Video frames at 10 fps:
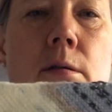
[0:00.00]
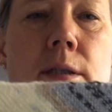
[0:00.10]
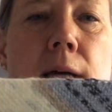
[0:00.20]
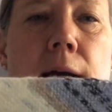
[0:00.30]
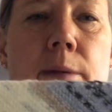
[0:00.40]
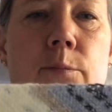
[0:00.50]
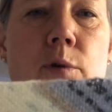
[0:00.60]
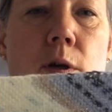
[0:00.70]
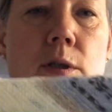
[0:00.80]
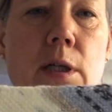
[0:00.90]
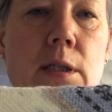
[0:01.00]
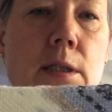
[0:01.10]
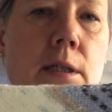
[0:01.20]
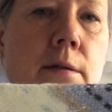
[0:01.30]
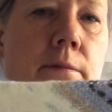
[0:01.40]
time
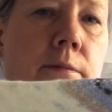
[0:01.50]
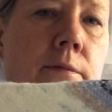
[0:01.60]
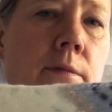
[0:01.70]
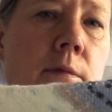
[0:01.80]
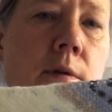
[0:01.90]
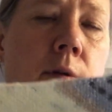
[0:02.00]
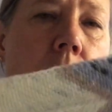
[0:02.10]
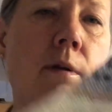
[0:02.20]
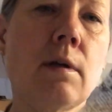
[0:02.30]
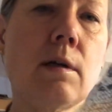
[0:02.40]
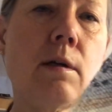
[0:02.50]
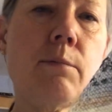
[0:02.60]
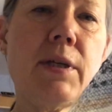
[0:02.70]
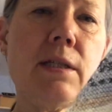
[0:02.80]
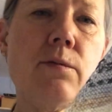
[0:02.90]
project,
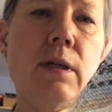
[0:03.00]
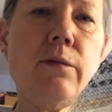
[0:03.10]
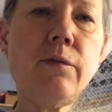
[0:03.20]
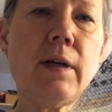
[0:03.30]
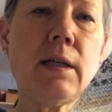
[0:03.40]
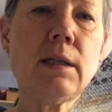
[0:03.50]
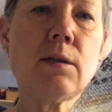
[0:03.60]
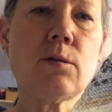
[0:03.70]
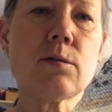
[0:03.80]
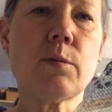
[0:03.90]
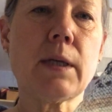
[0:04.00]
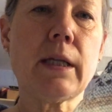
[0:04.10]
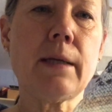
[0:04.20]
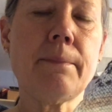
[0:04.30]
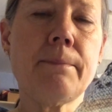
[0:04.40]
but it's really fun and goes
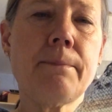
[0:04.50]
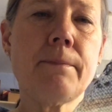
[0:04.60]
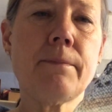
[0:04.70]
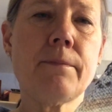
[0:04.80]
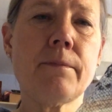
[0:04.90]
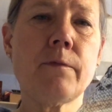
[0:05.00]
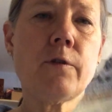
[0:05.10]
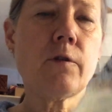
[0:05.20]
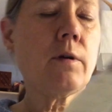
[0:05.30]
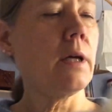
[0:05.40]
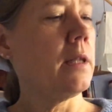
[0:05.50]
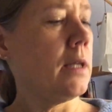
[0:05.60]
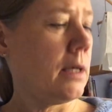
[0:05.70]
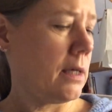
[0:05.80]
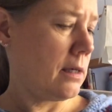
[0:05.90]
quickly. So I
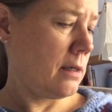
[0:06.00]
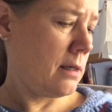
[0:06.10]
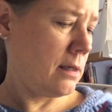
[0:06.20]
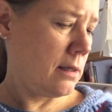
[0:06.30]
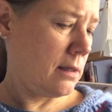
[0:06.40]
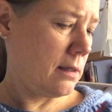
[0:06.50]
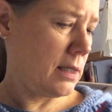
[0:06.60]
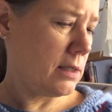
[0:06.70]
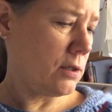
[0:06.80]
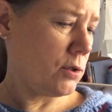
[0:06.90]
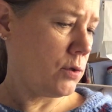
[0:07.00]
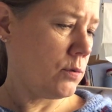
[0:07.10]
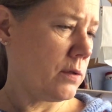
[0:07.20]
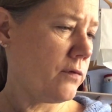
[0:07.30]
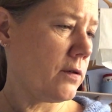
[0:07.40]
think these are
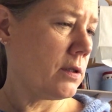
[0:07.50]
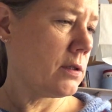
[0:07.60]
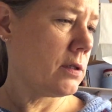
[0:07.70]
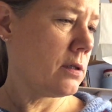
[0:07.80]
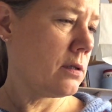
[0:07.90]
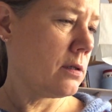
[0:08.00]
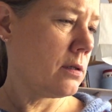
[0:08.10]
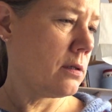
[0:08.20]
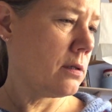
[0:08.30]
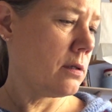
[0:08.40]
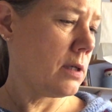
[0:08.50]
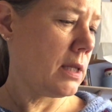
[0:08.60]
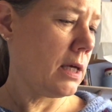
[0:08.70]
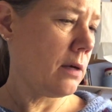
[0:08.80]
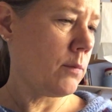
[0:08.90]
two different.
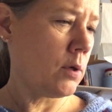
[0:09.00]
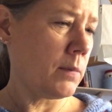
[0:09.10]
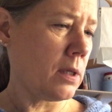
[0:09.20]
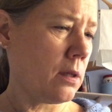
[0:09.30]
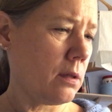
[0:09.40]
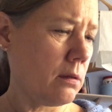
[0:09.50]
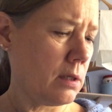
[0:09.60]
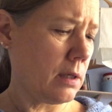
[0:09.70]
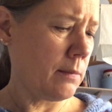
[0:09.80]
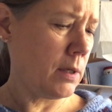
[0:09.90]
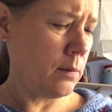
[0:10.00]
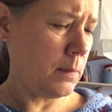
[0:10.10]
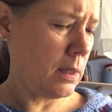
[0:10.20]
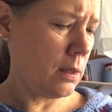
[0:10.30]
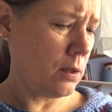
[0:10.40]
I think am I on
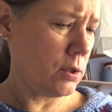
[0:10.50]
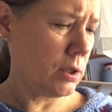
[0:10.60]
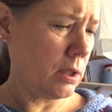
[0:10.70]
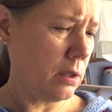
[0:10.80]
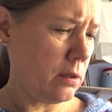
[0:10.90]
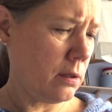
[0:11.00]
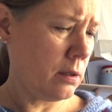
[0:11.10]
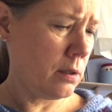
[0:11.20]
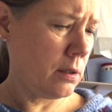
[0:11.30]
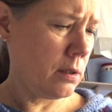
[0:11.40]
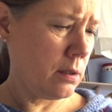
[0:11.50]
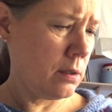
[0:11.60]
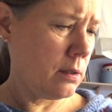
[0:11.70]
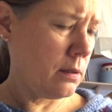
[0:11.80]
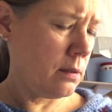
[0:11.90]
my third color,
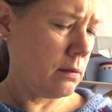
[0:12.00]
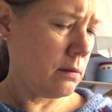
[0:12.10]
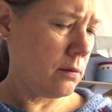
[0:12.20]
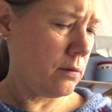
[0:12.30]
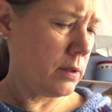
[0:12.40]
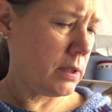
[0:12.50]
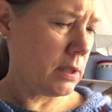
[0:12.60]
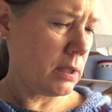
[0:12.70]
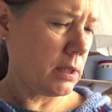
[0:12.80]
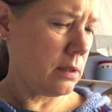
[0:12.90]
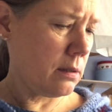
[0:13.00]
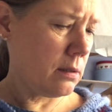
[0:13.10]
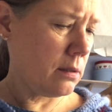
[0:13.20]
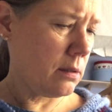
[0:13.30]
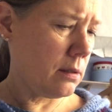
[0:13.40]
or is it
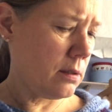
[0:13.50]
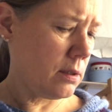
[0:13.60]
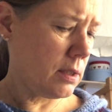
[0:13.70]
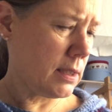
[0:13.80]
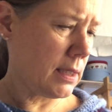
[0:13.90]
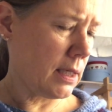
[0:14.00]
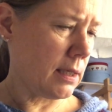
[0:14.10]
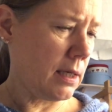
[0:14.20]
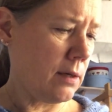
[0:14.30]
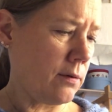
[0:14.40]
just a second? I